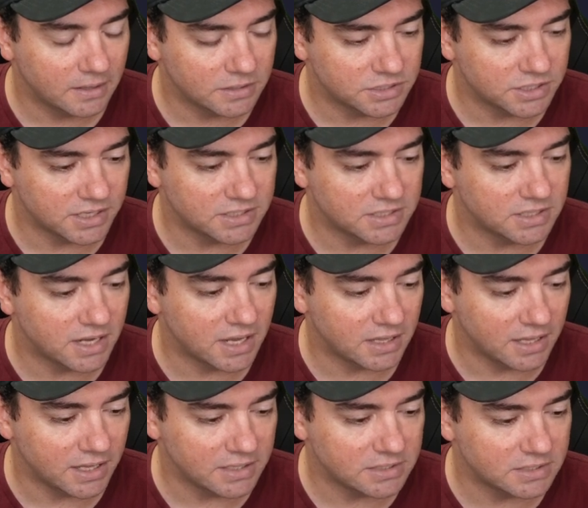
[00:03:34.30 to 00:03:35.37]
JSON
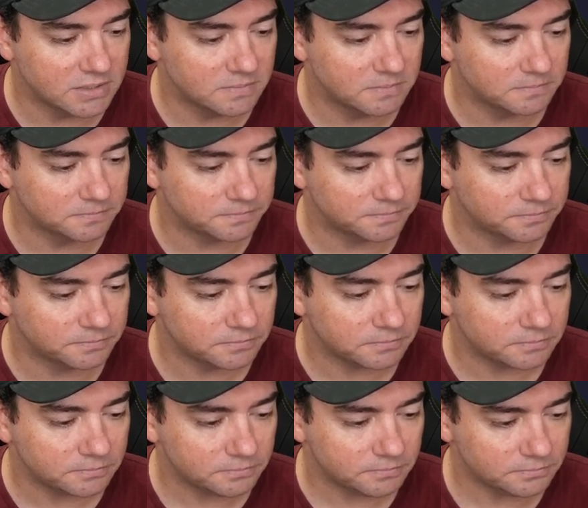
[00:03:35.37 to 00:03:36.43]
LS,
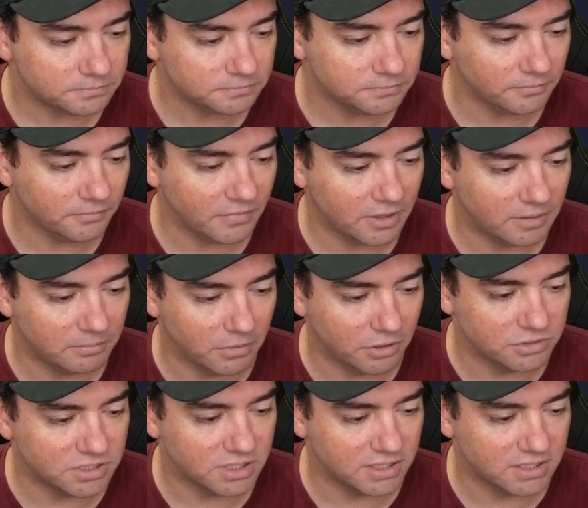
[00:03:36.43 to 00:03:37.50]

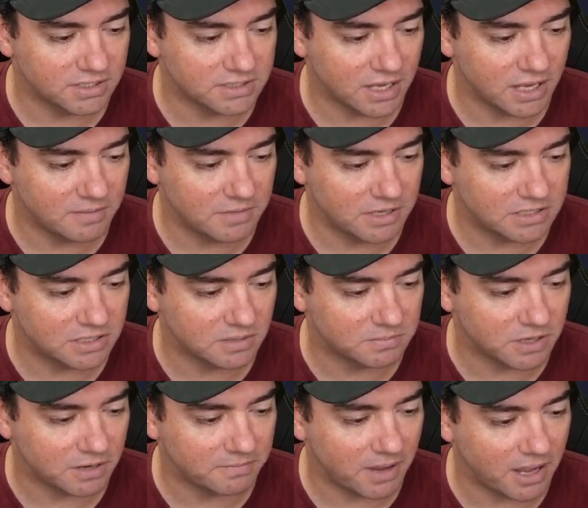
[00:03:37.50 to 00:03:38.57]
mostly the same, except
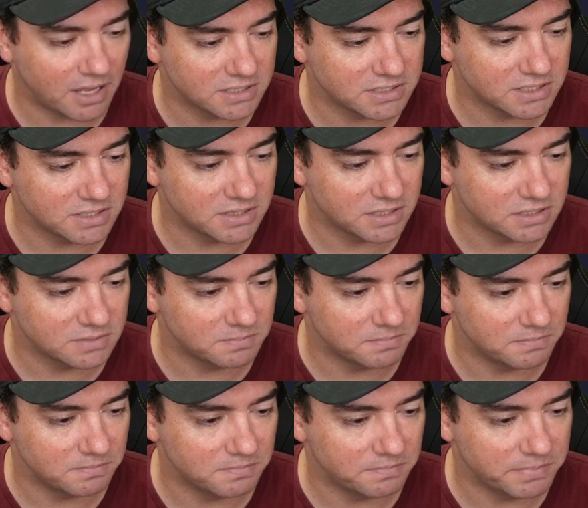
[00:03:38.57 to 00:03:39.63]
I pass in this
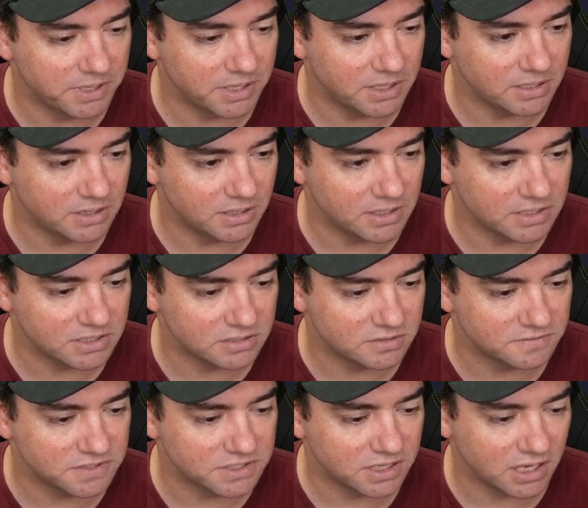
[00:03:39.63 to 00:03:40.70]
big list
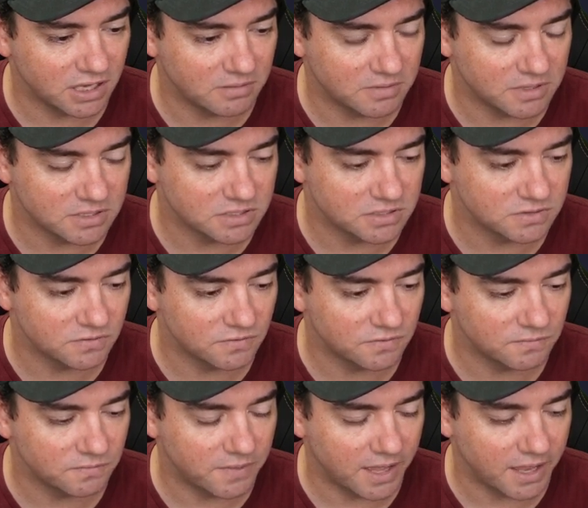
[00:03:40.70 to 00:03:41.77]
of schemas
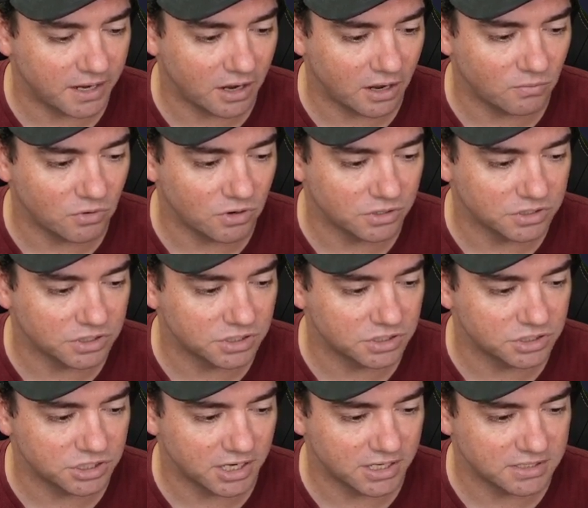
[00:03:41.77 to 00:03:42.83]
that I want
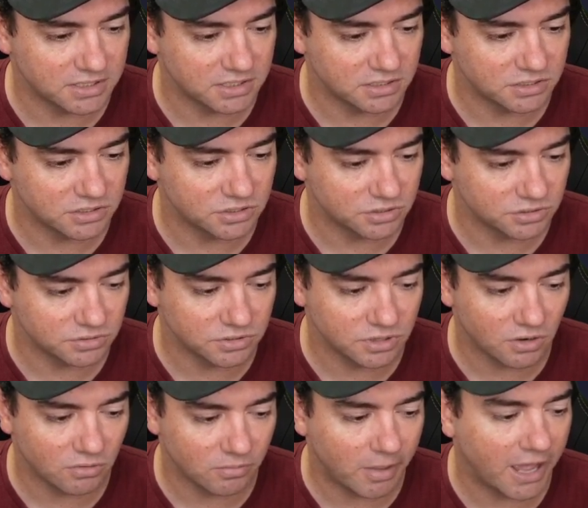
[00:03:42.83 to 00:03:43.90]
JSON to
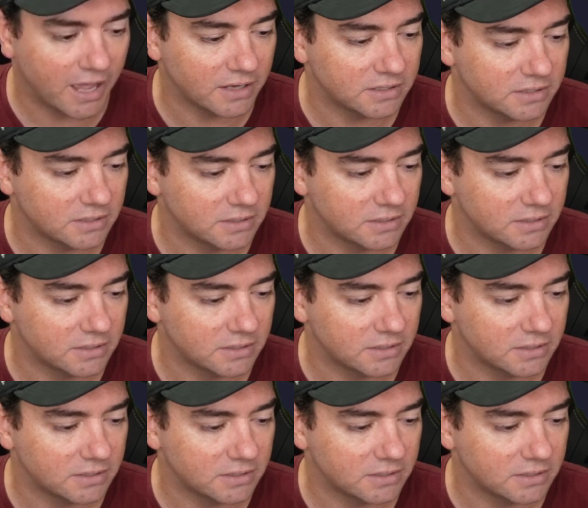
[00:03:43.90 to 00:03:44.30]
know about.